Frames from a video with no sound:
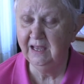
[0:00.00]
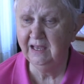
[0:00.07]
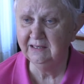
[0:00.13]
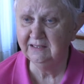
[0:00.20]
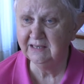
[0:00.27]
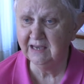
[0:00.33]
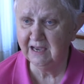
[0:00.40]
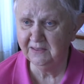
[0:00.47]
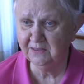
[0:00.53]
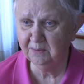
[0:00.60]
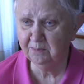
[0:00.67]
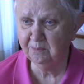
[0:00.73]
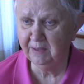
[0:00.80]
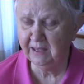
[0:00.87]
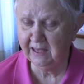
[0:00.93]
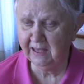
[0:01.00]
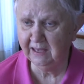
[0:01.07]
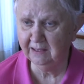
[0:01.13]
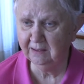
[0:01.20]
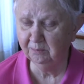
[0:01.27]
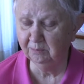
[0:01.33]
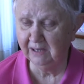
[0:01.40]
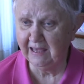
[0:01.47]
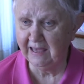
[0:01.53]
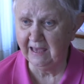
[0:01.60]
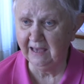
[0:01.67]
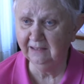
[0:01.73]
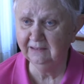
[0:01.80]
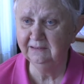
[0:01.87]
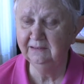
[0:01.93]
and dye them
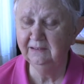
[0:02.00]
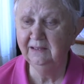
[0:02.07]
black,